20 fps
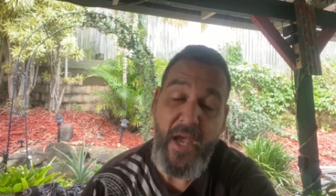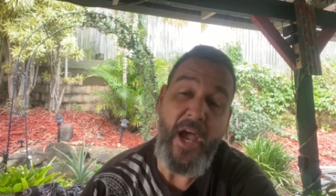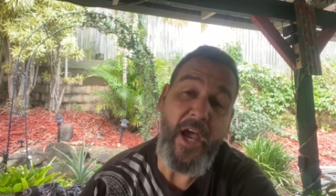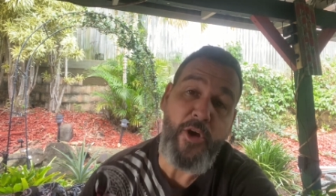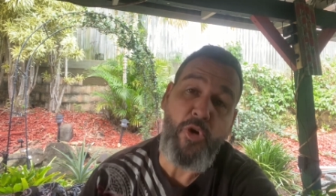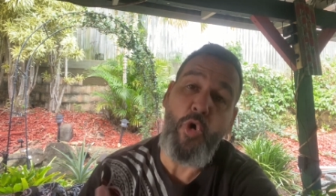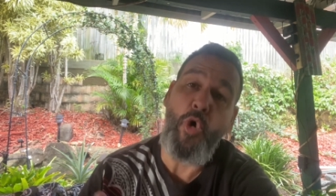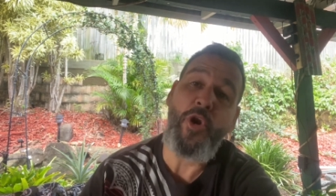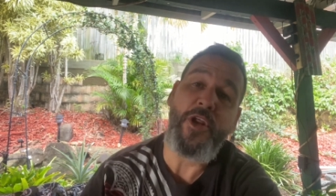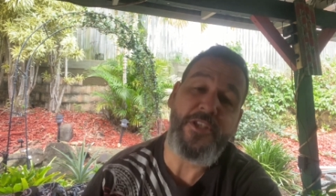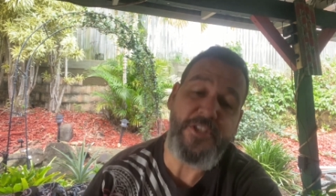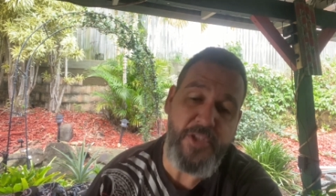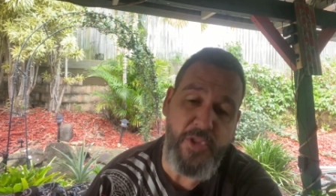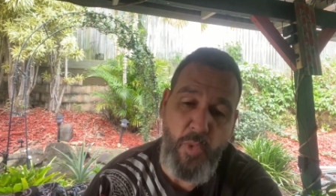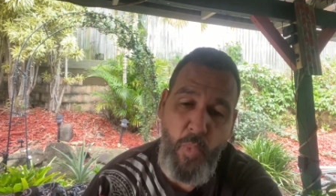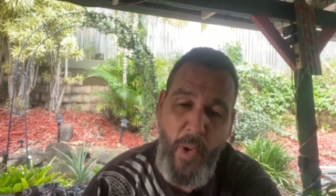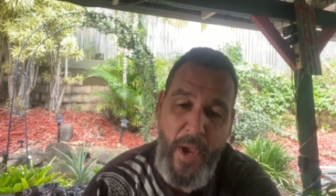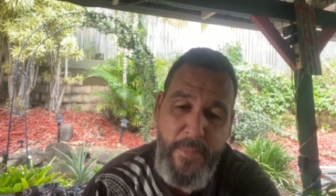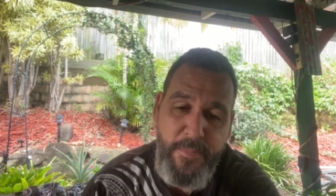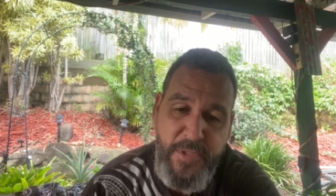According to
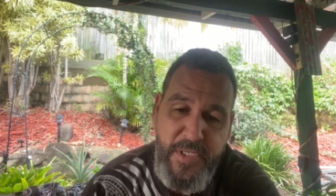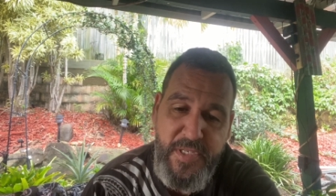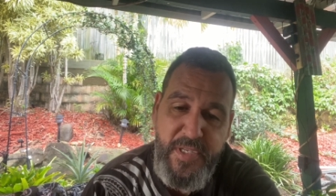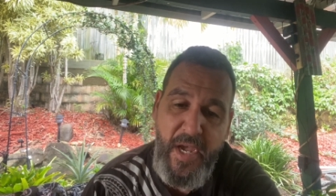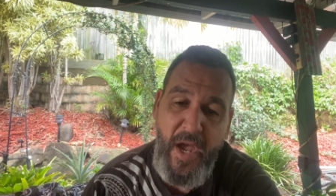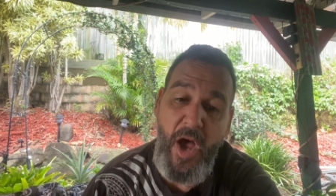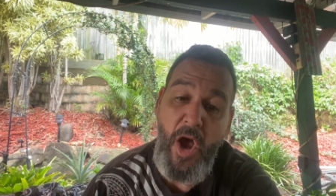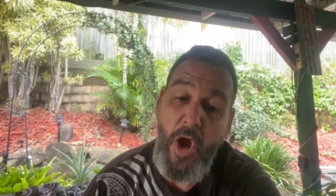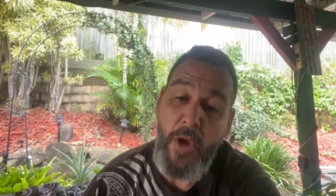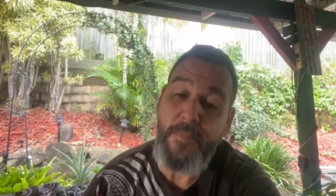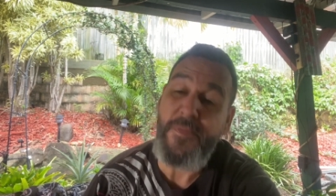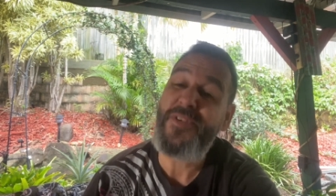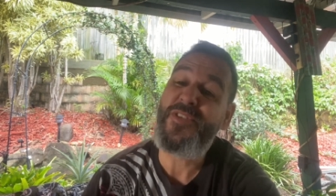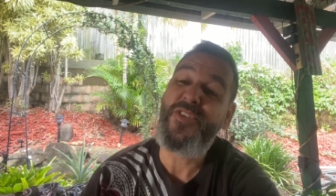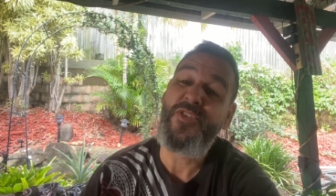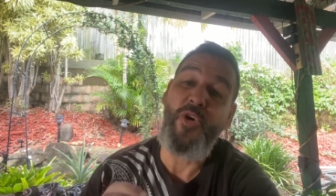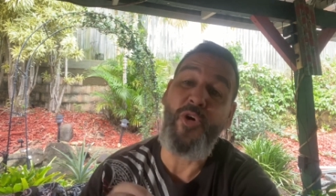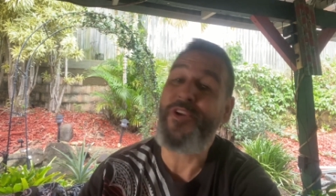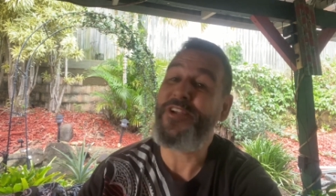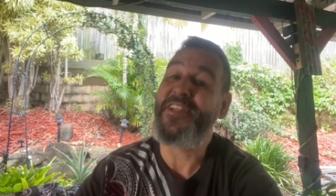the Webster, hope is
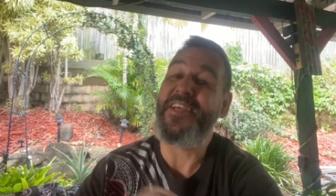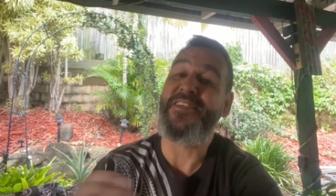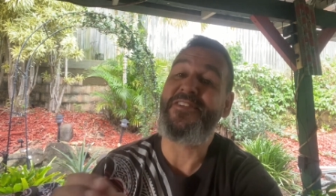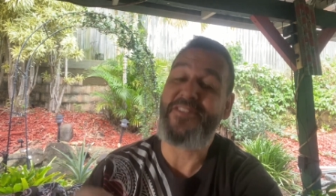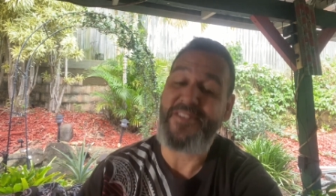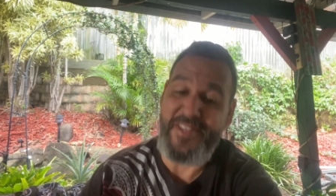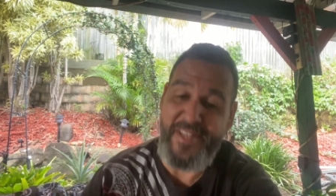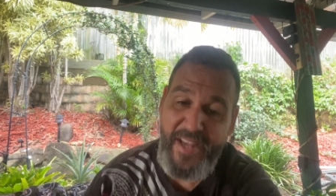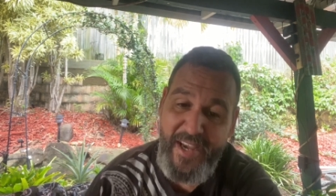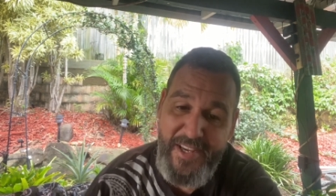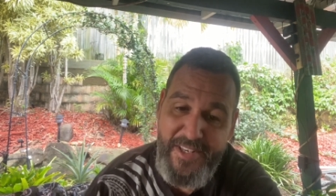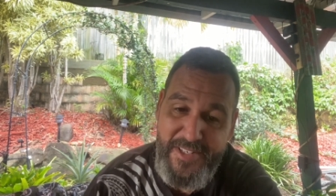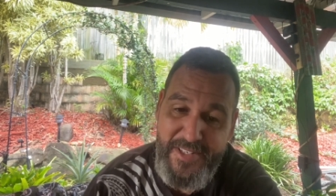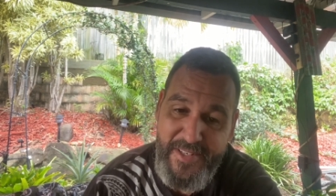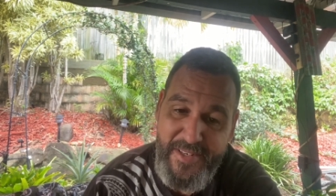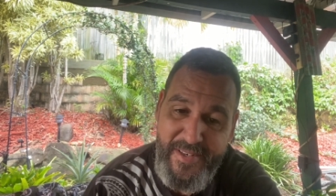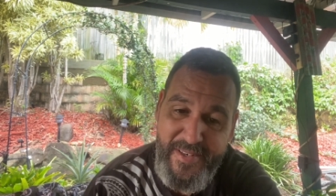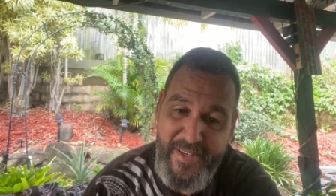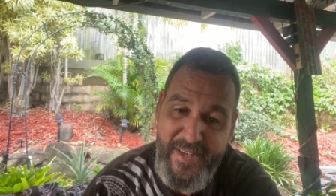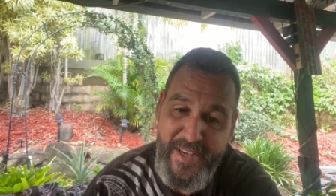not a
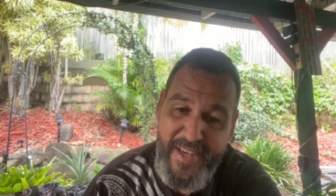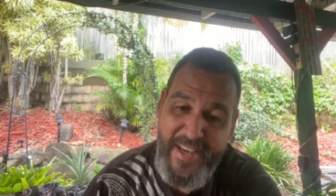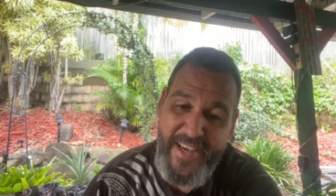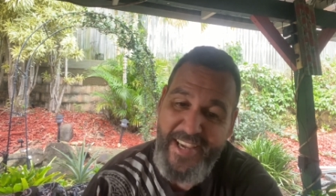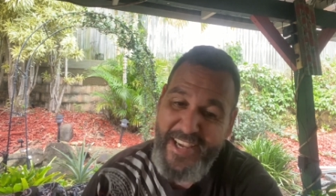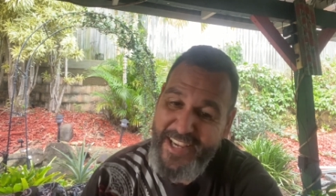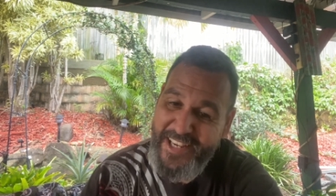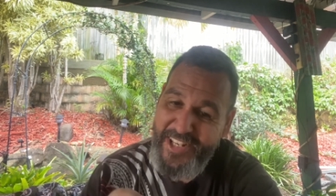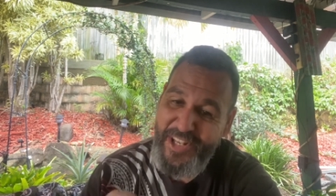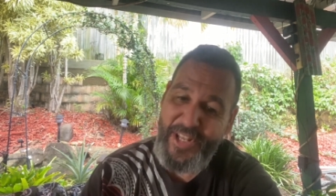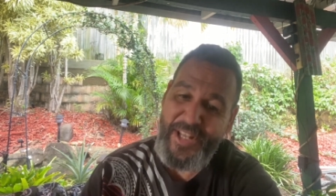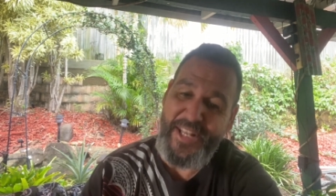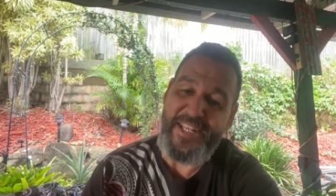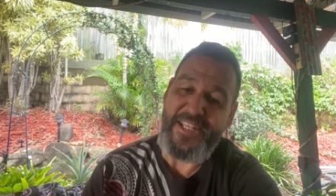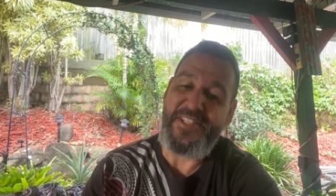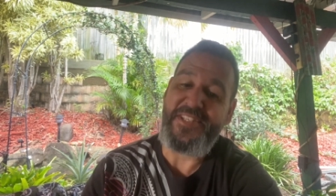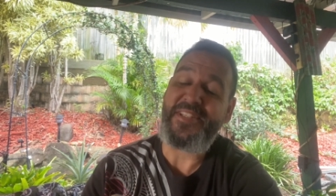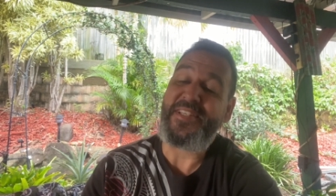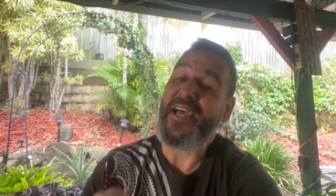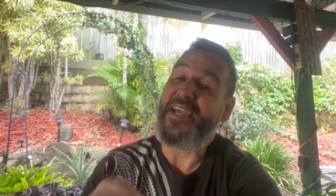destination. It
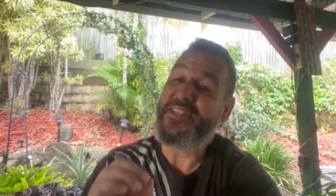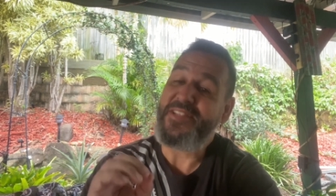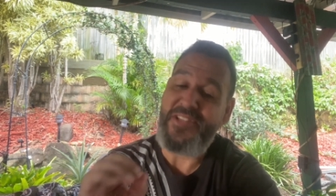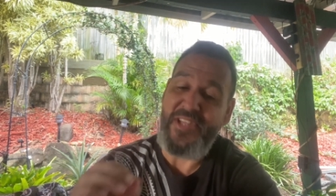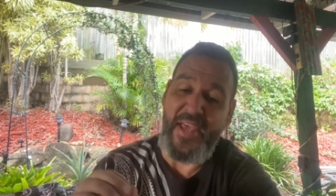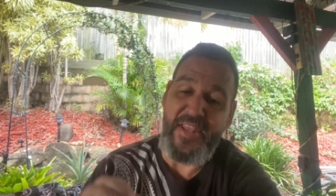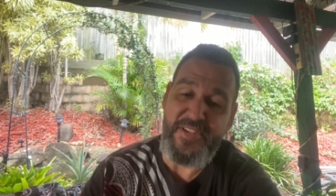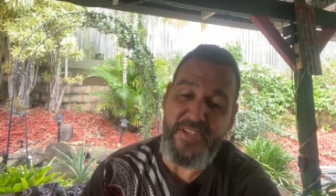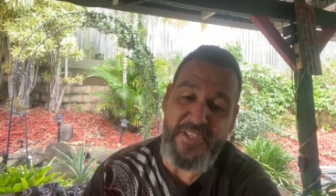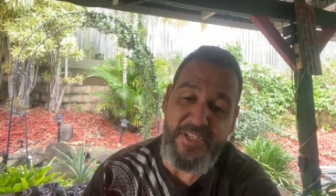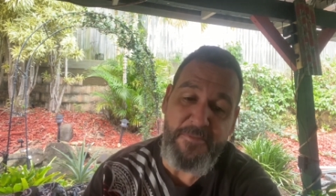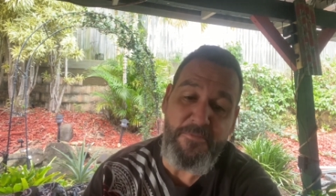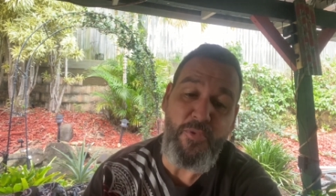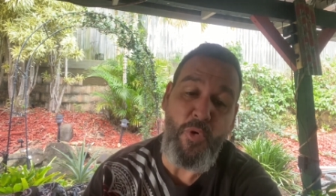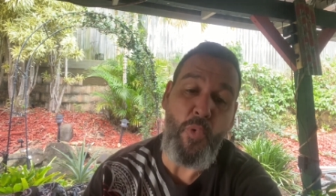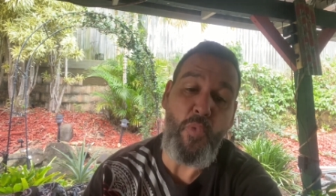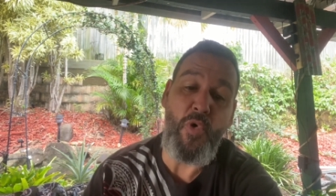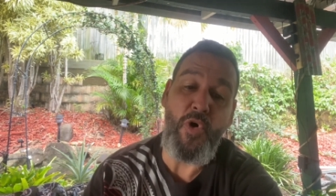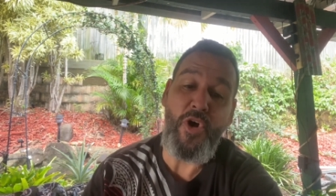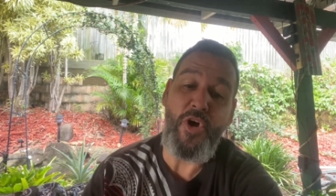clearly states that
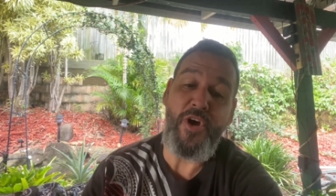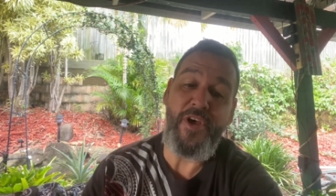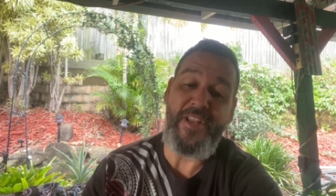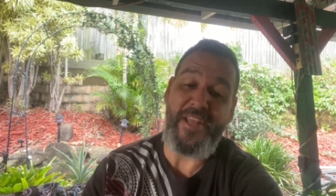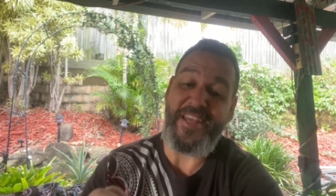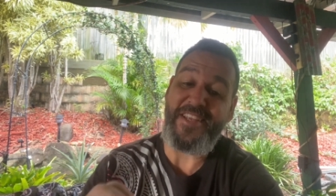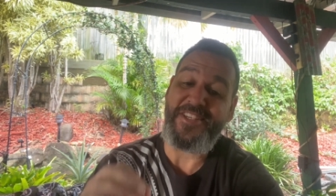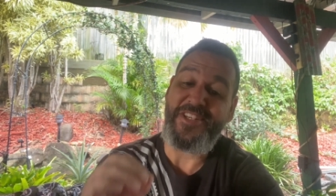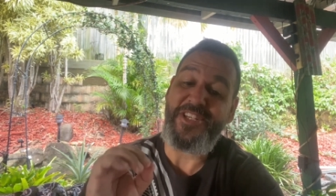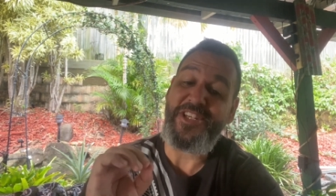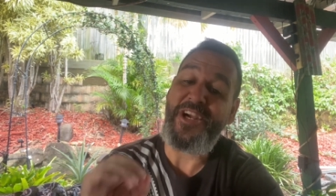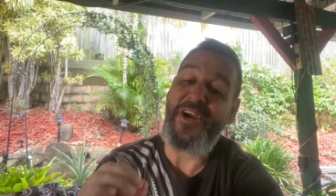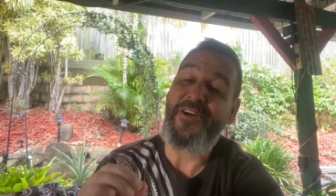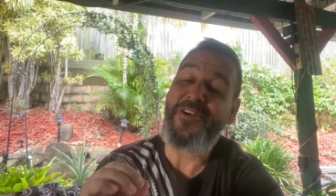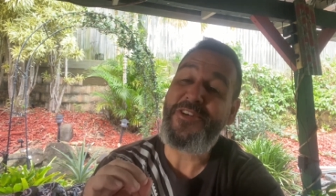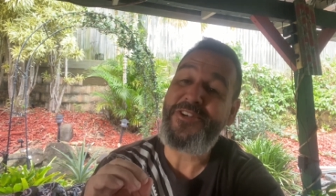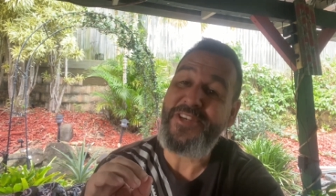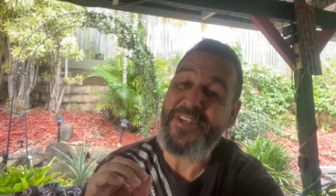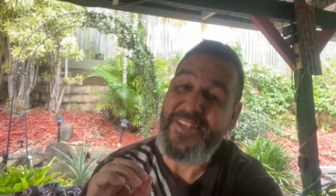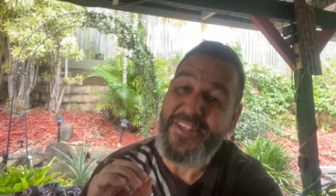simple word as
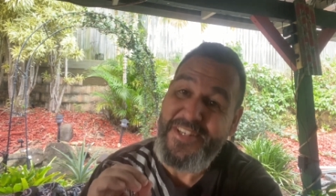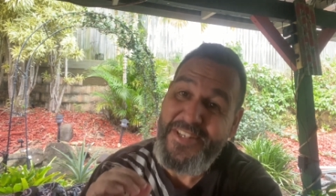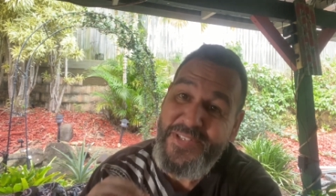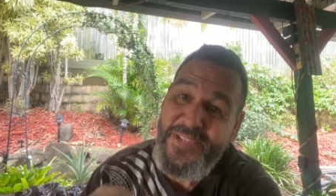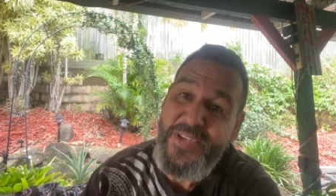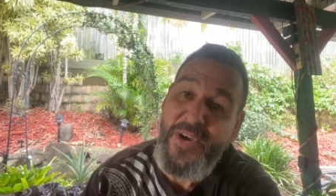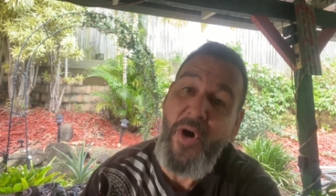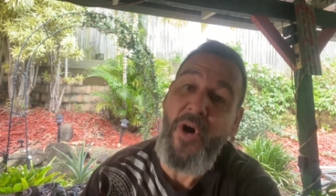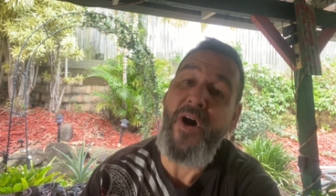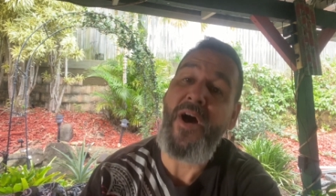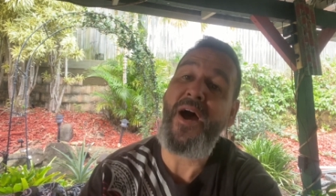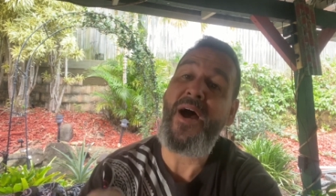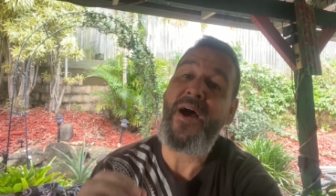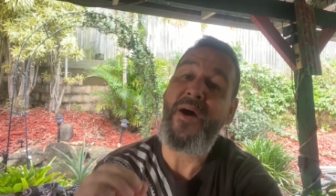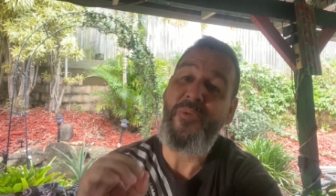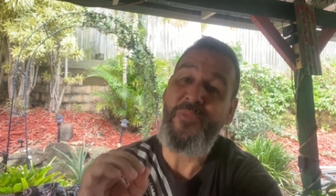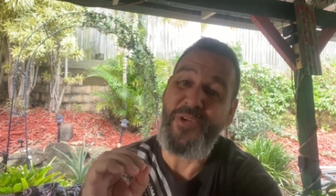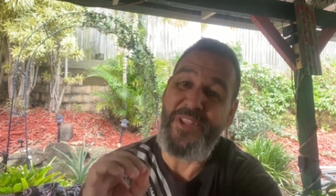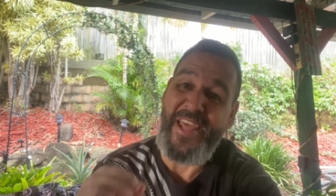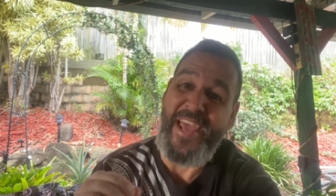cherishing desire
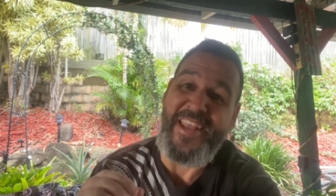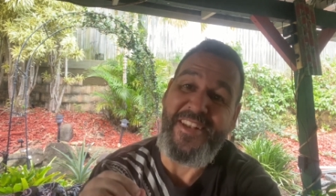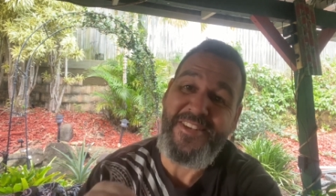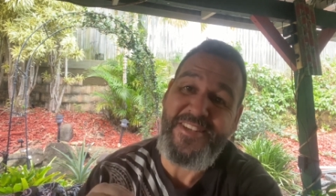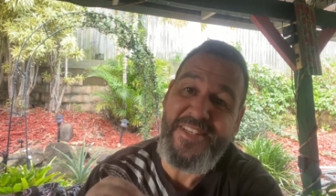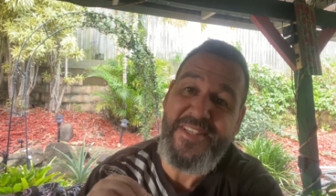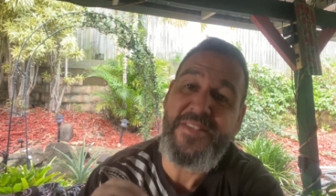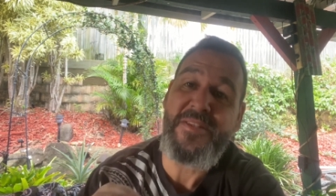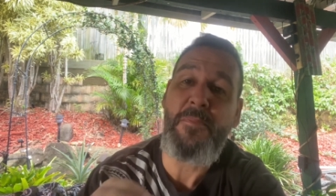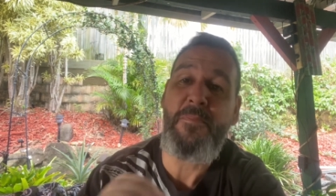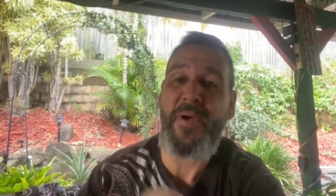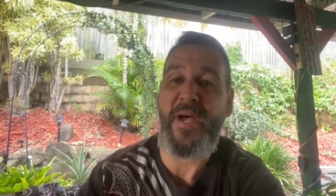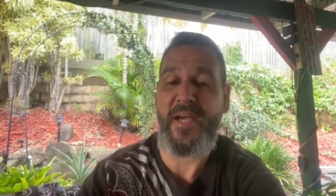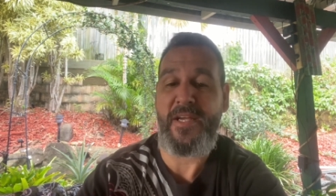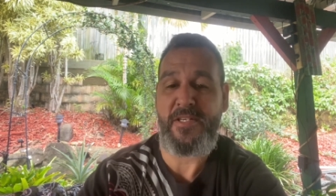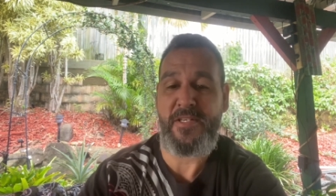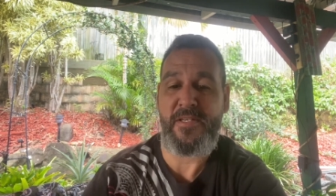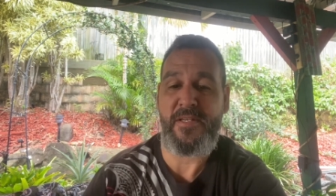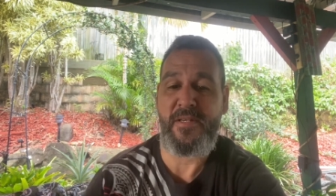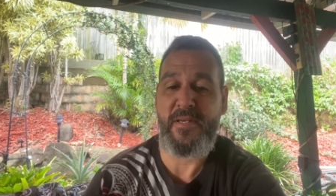with
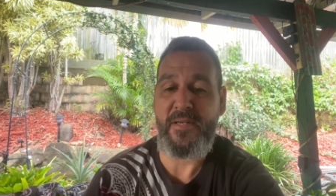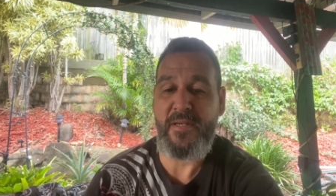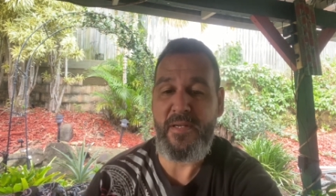anticipation.